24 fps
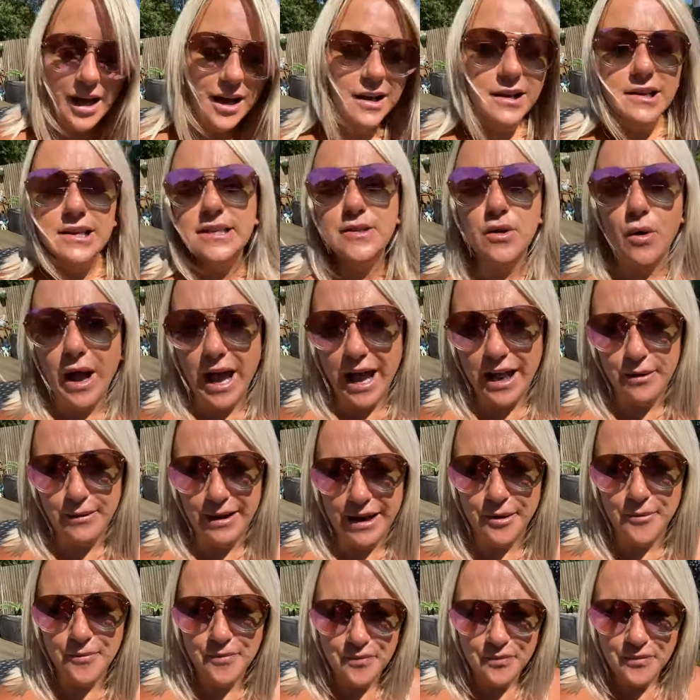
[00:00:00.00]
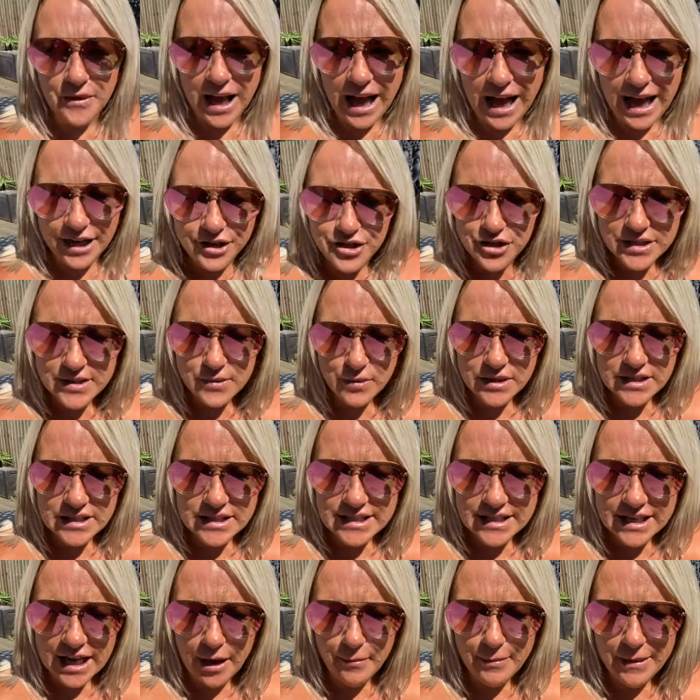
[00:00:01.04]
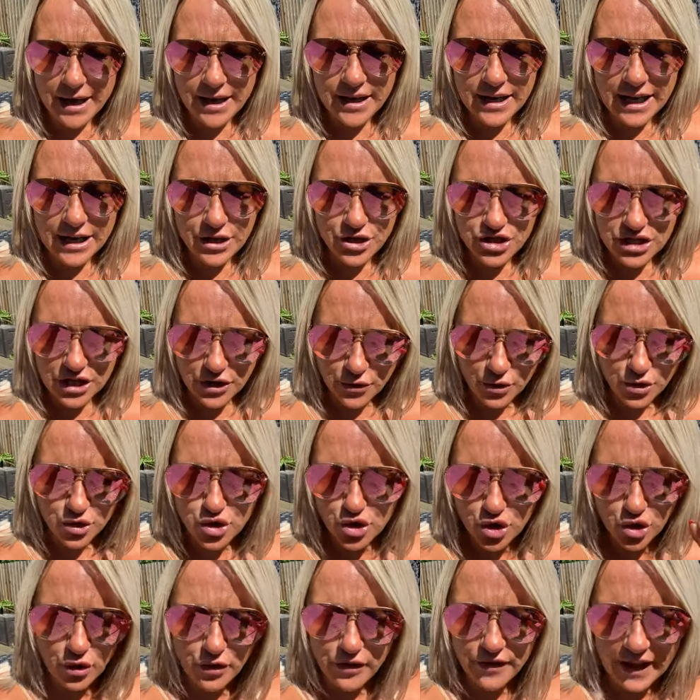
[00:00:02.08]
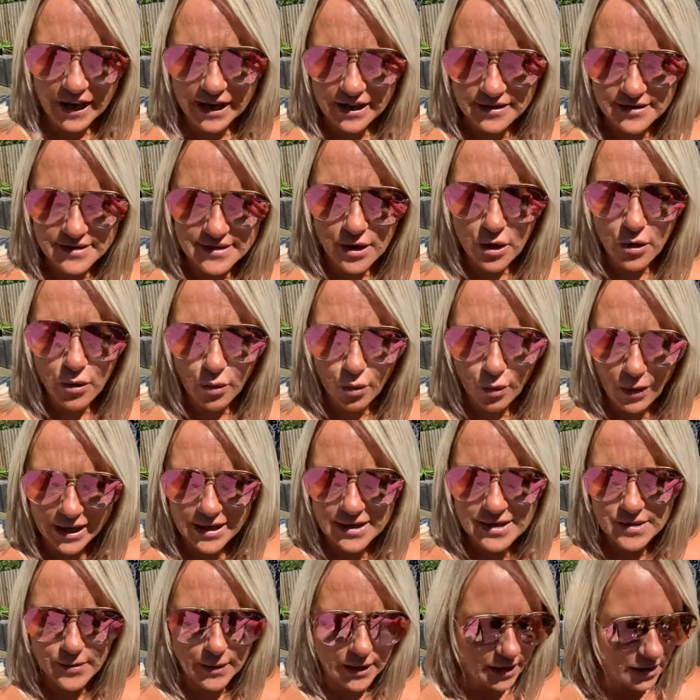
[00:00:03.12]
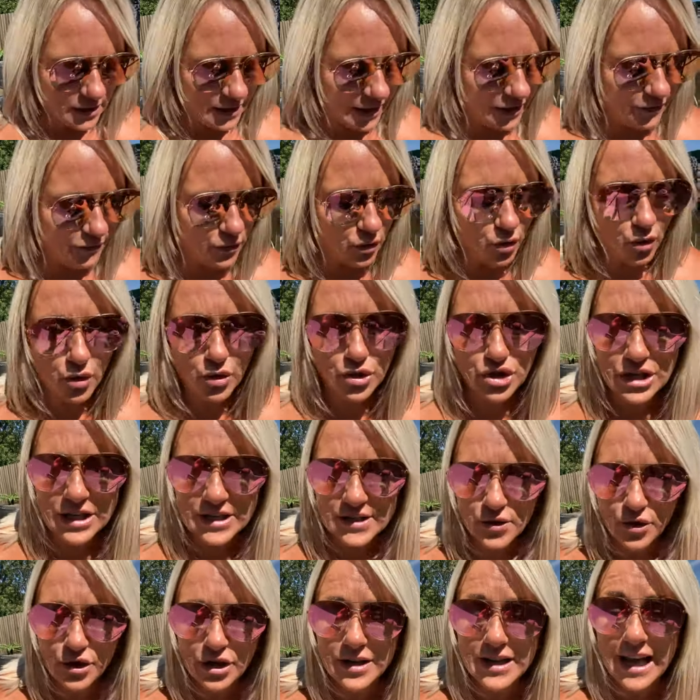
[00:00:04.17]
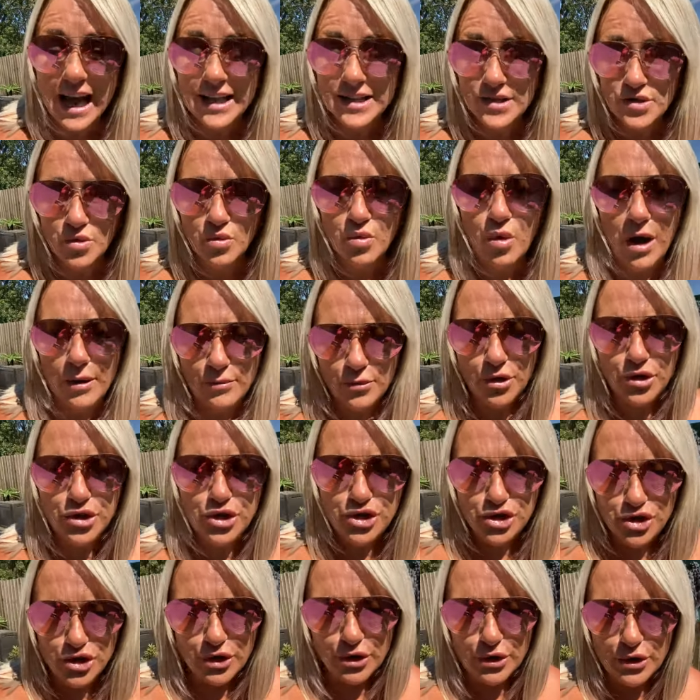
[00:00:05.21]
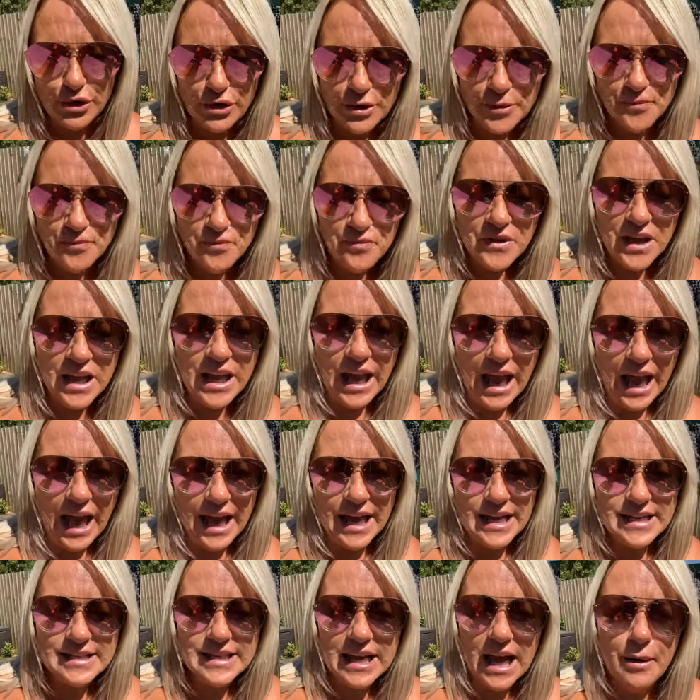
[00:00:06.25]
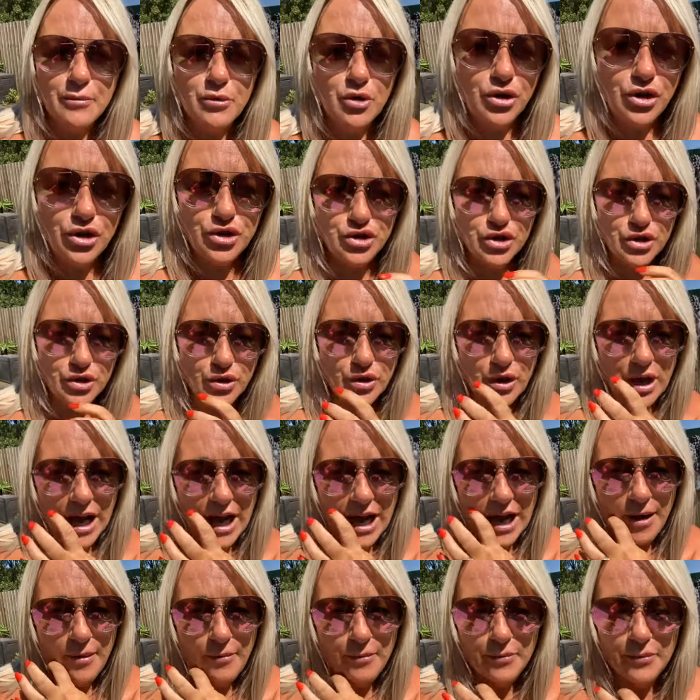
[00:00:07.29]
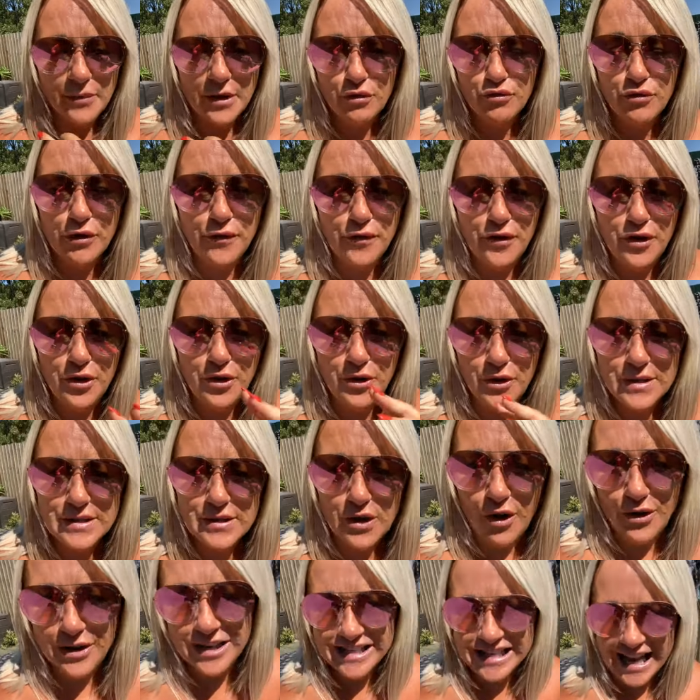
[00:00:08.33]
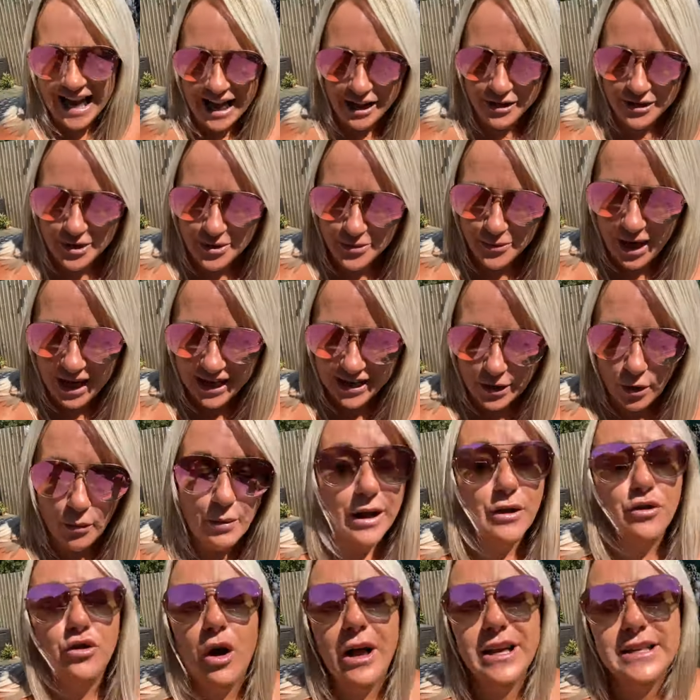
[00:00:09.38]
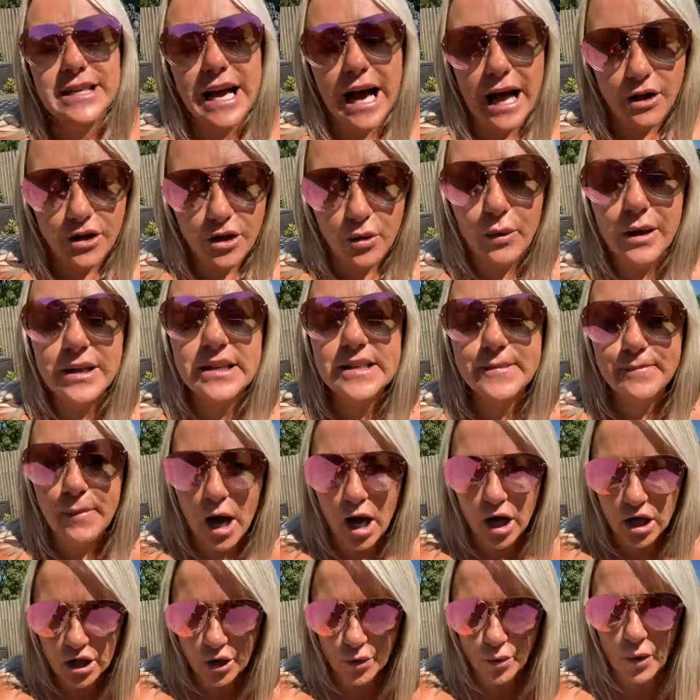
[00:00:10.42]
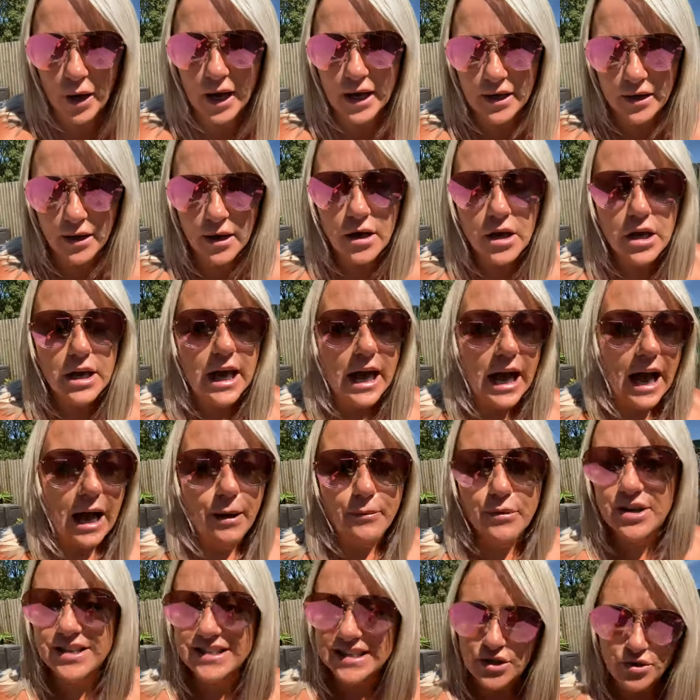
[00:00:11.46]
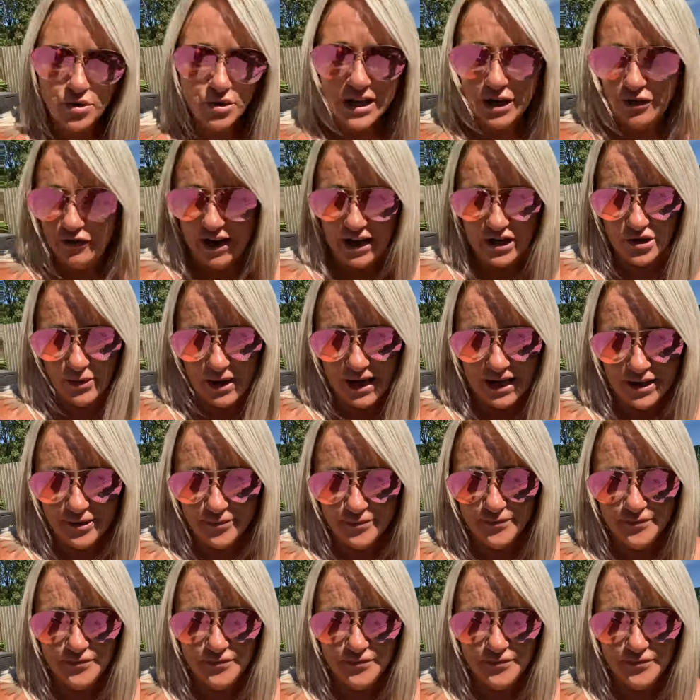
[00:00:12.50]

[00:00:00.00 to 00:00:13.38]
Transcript: So anyway, I just wanted to come in and share those two things. Wine swigging life coach is going to, and so what I'm going to do is I'm going to do reviews on Italian wine. Well, not Italian wine, sparkling wine. Because I don't like red wine.